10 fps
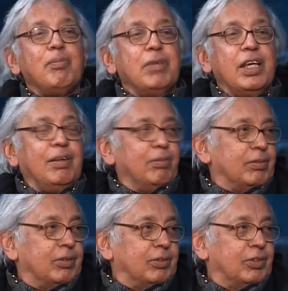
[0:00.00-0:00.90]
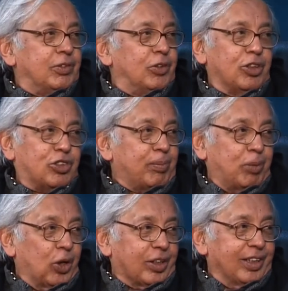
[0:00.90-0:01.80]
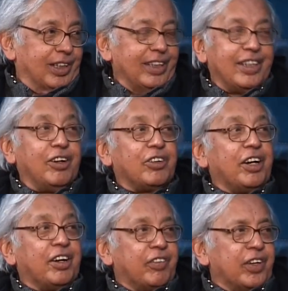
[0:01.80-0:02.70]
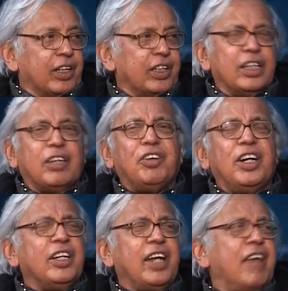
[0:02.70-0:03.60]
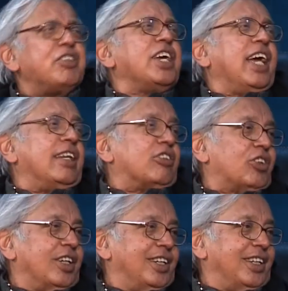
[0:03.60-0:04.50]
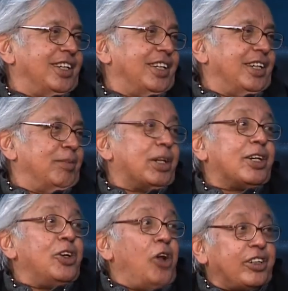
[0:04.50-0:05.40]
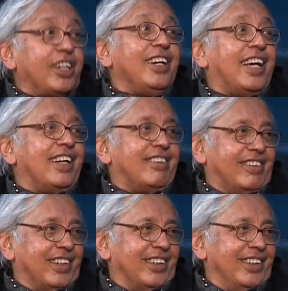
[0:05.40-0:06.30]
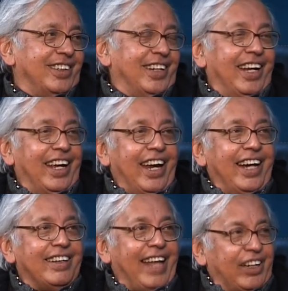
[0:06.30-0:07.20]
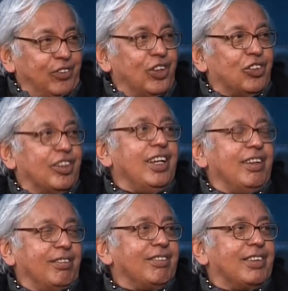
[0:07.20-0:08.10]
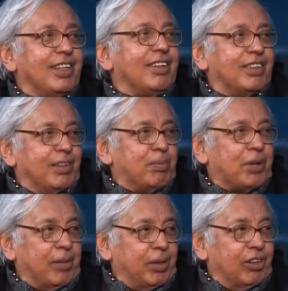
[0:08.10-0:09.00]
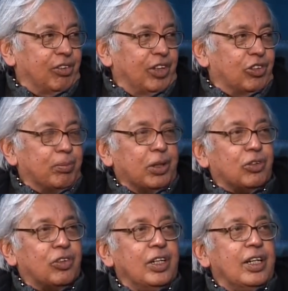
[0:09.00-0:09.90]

me full support. He did not interfere. He interfered in everything else, but not in culture. And that was the primary reason, because